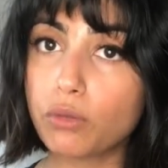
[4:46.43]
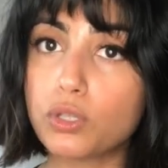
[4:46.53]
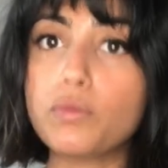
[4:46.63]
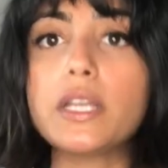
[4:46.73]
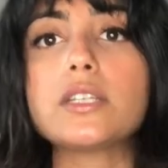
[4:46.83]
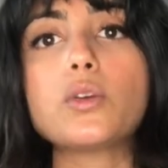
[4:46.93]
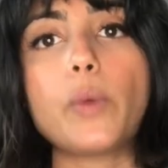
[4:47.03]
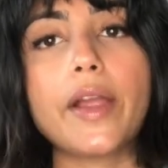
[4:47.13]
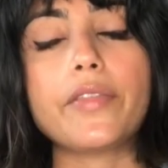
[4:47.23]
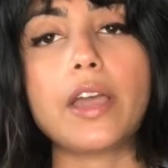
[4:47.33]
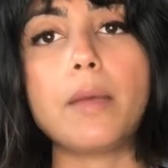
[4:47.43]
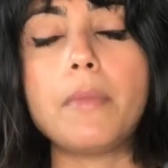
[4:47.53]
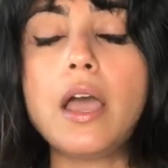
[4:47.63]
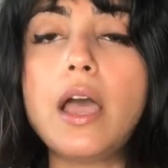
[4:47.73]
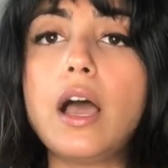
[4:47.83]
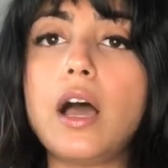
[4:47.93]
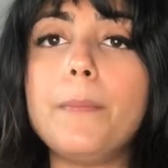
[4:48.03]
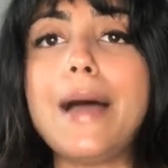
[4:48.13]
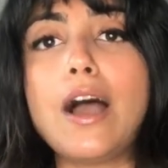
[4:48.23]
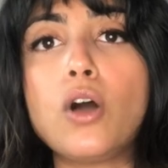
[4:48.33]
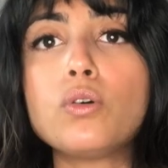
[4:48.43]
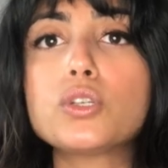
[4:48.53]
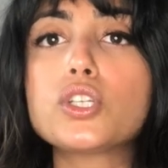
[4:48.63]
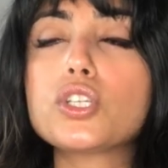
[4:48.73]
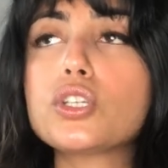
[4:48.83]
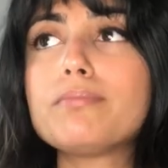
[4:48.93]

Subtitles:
you do need to wear them about